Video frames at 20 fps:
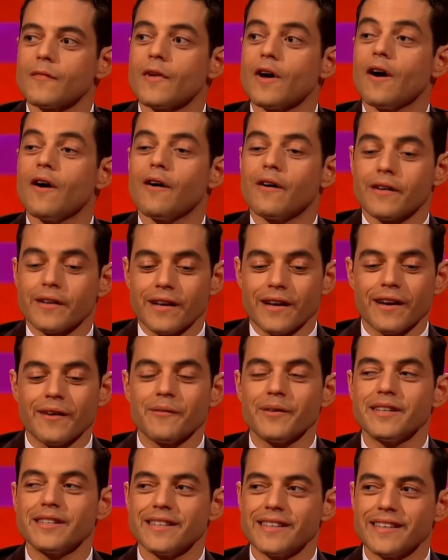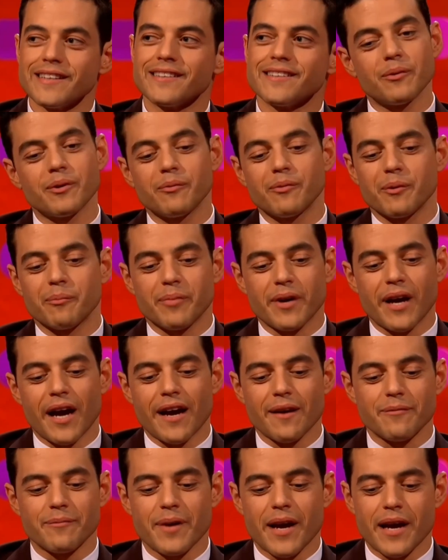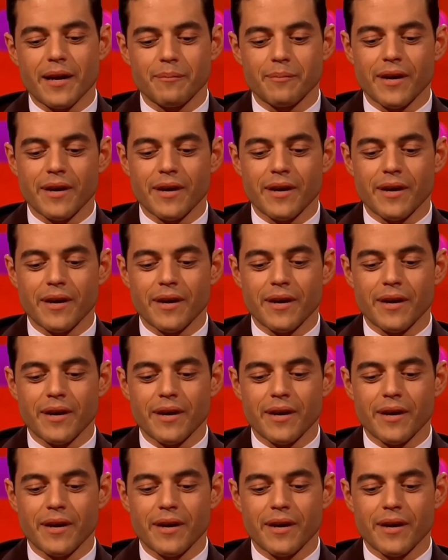Then they kept coming and they were hilarious.